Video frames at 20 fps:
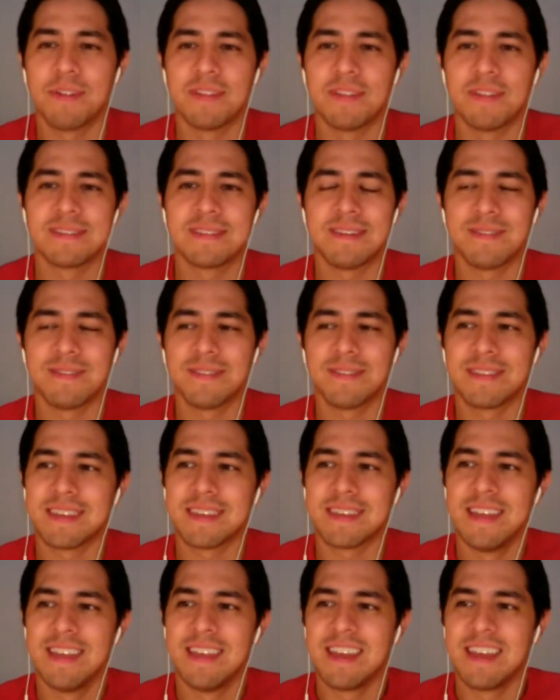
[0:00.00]
and stuff
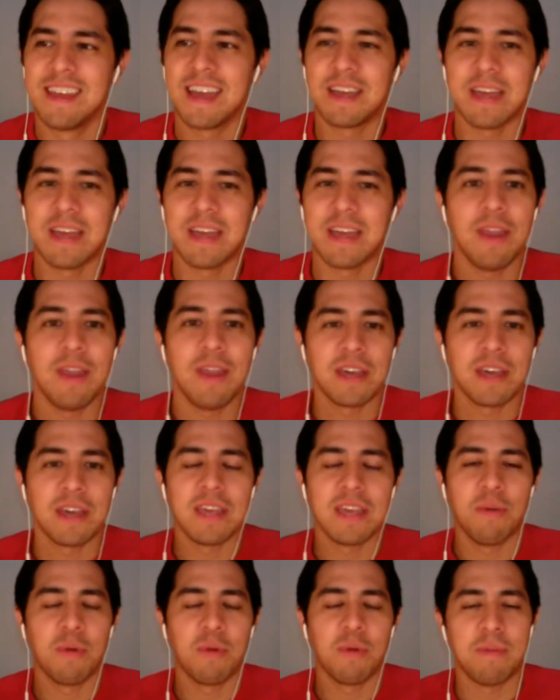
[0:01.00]

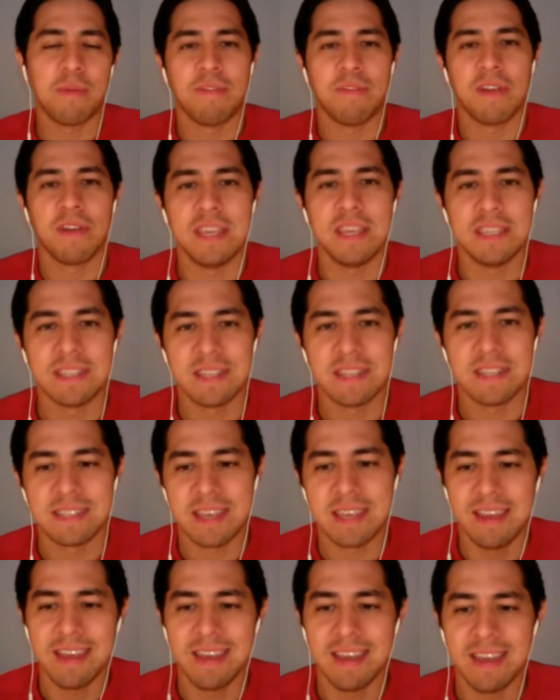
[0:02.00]
it would have been very easy to
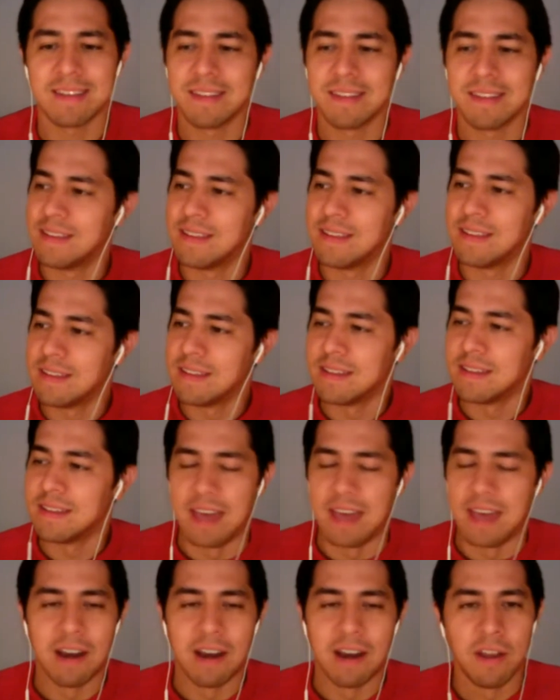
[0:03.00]
say, I
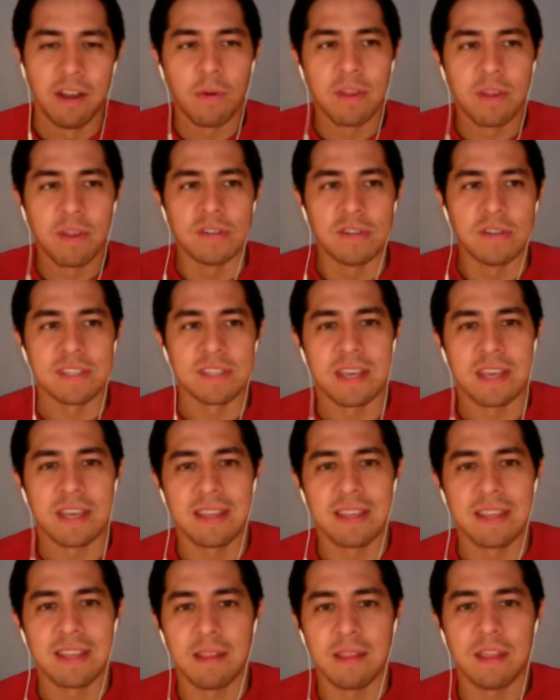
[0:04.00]
don't know why they dress like
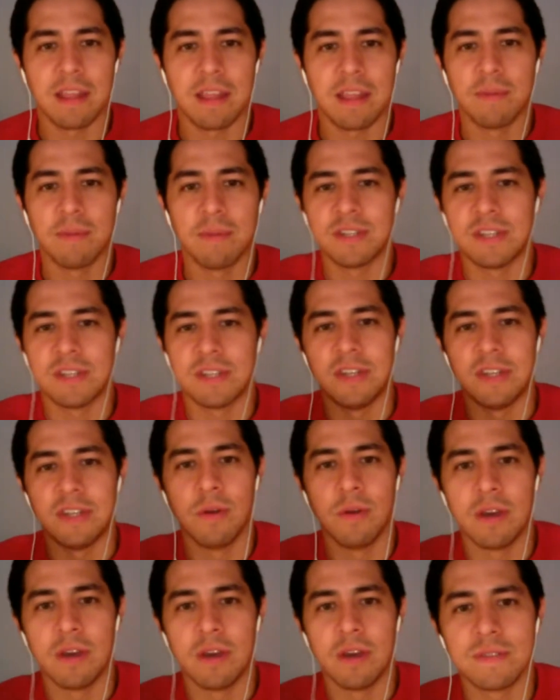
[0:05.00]
that. They look like a bunch of
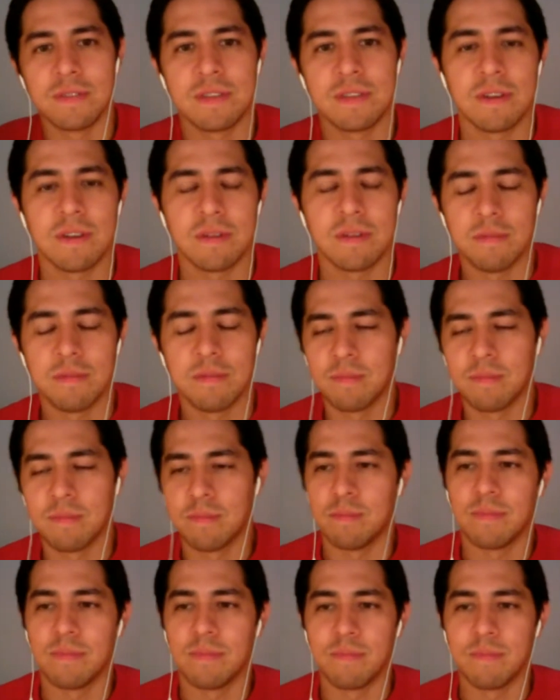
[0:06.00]
dodos or a
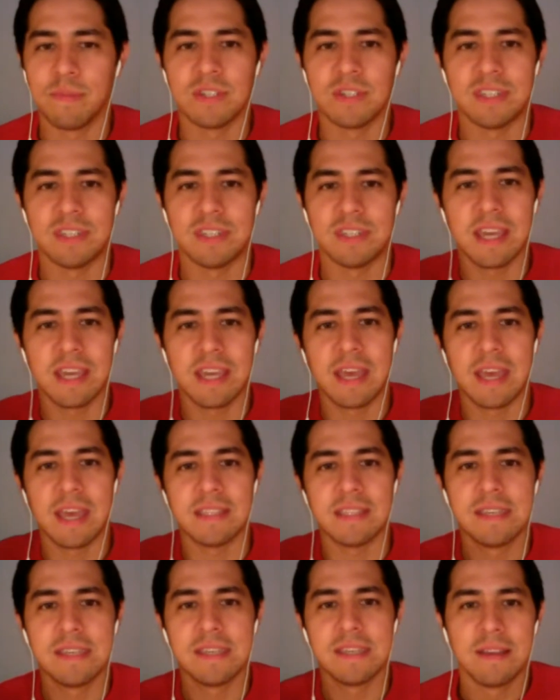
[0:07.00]
bunch of
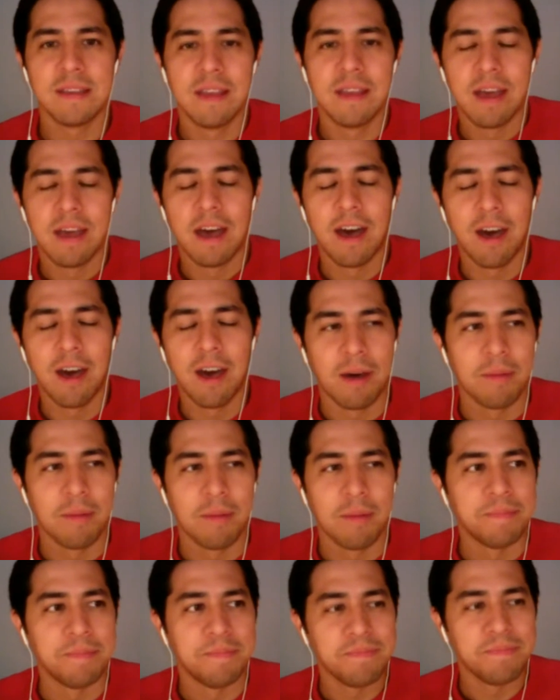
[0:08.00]
dickheads.
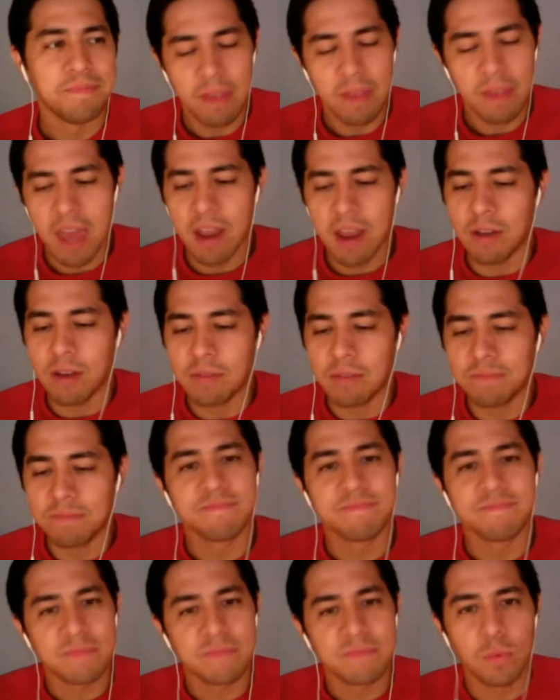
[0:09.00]
The
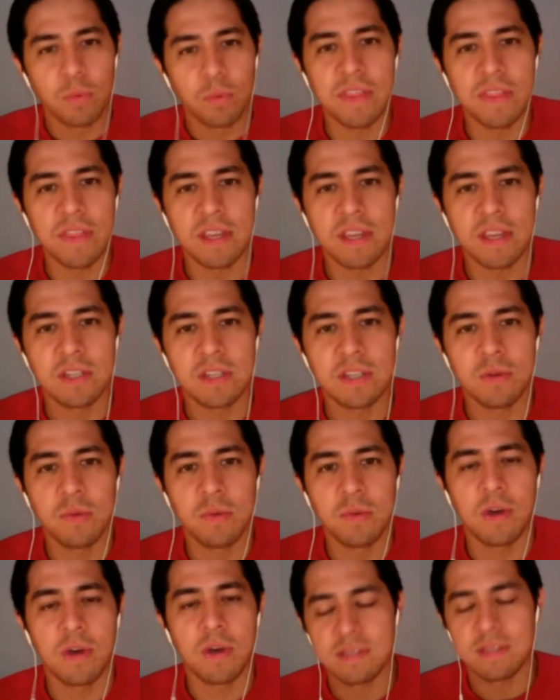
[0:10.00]
right thing to do
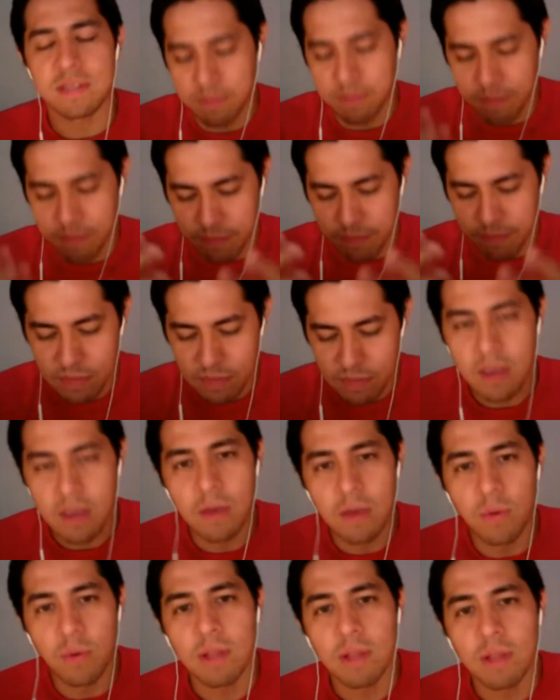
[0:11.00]
was,
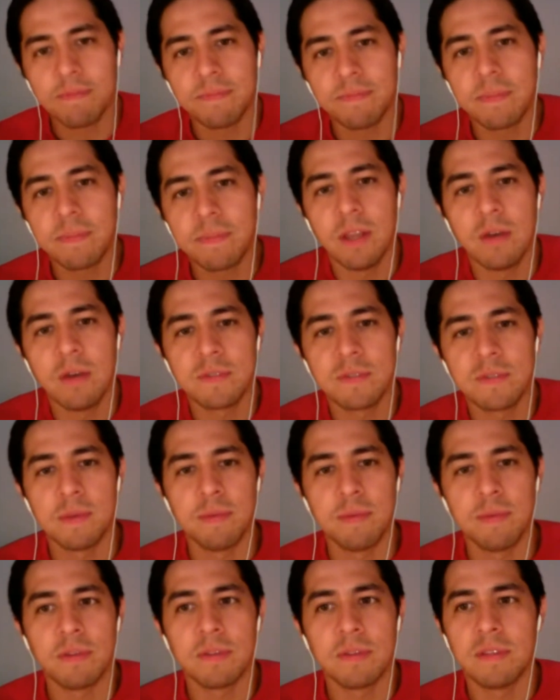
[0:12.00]
well, some
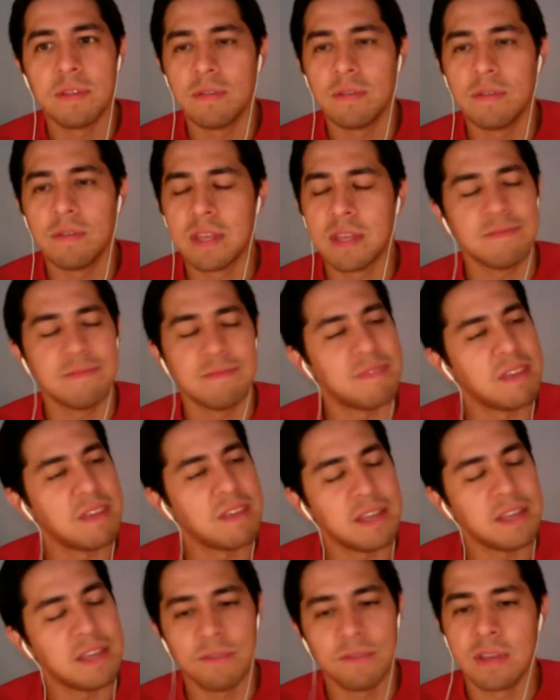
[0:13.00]
people, that they
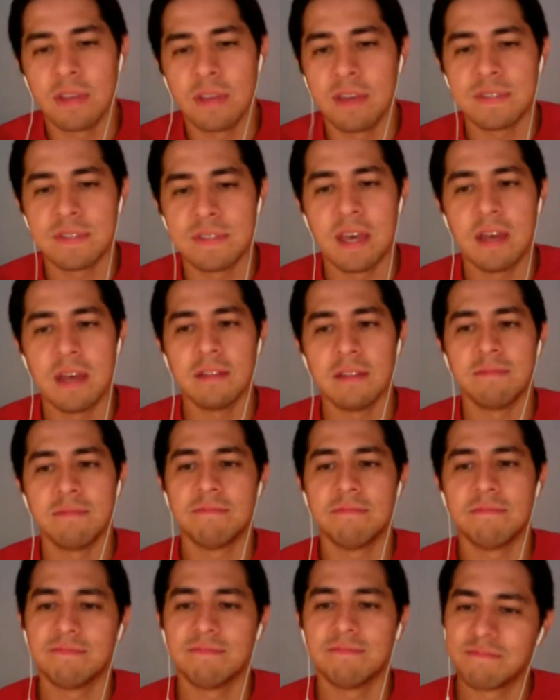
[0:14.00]
got a different lifestyle, and